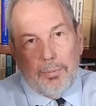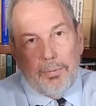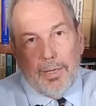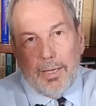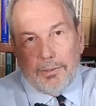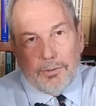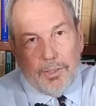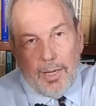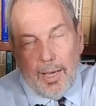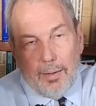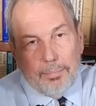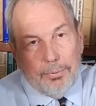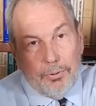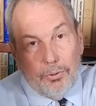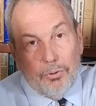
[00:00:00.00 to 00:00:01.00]
Maybe it hasn't
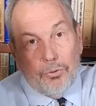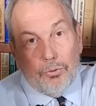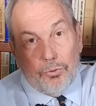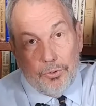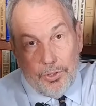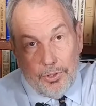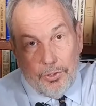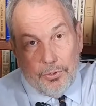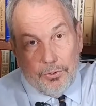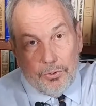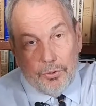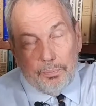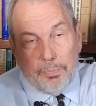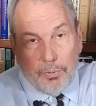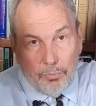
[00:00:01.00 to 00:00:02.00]
happened in 30
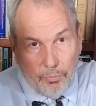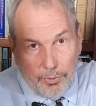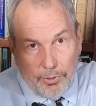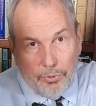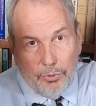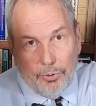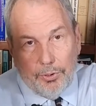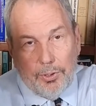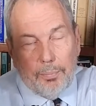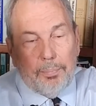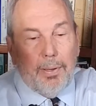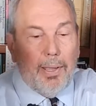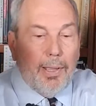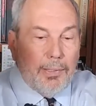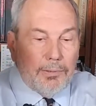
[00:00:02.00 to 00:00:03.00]
years, but we could in
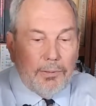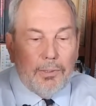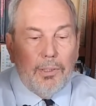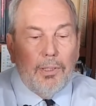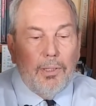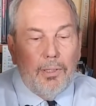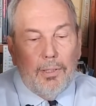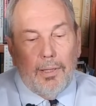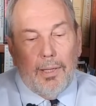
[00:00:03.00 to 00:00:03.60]
the past.